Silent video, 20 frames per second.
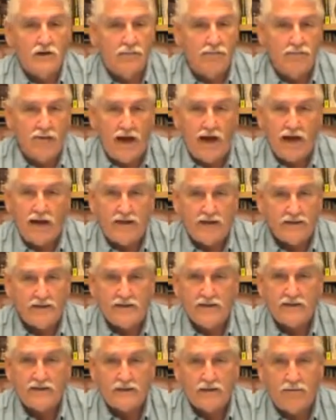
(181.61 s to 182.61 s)
lymphatic
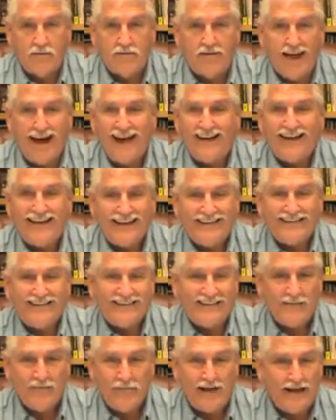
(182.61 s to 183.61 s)
system. That is
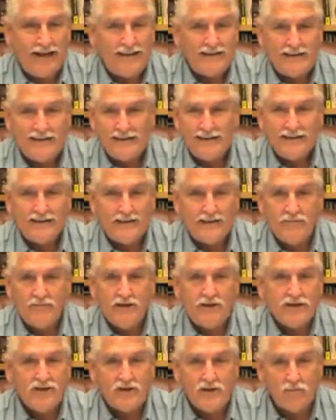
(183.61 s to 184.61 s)
the main system
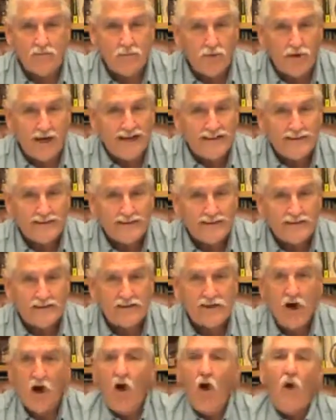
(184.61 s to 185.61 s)
that
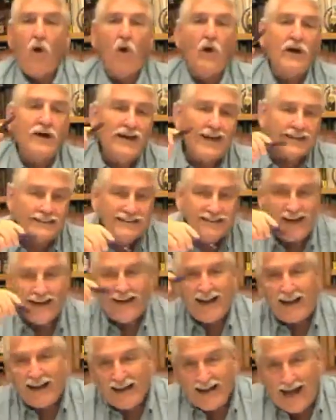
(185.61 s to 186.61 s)
suppresses or does
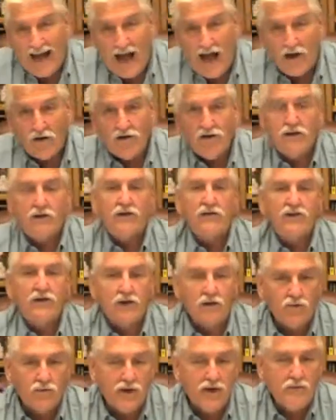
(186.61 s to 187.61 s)
not allow you
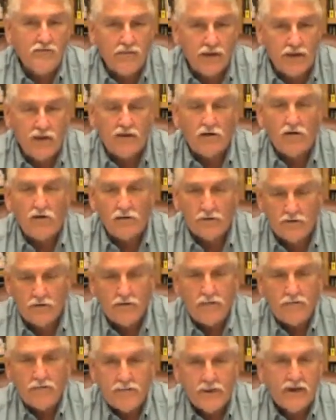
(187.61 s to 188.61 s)
to rebuild
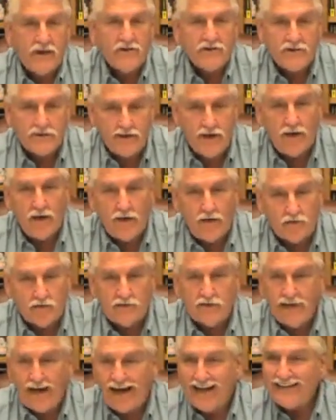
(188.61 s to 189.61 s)
these
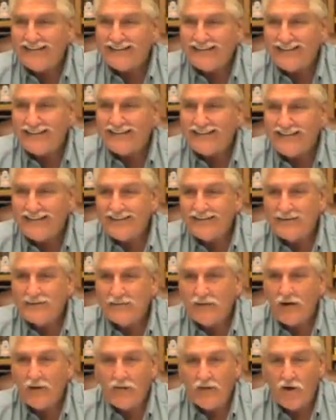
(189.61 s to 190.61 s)
cells. That's the
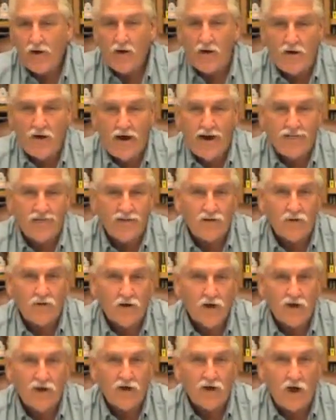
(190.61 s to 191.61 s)
system that we all have to
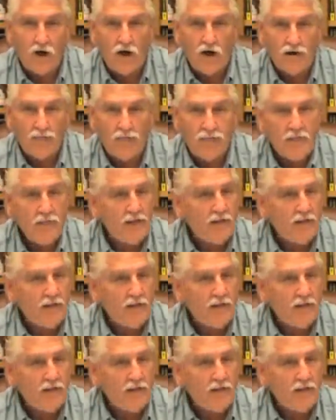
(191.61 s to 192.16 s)
work on.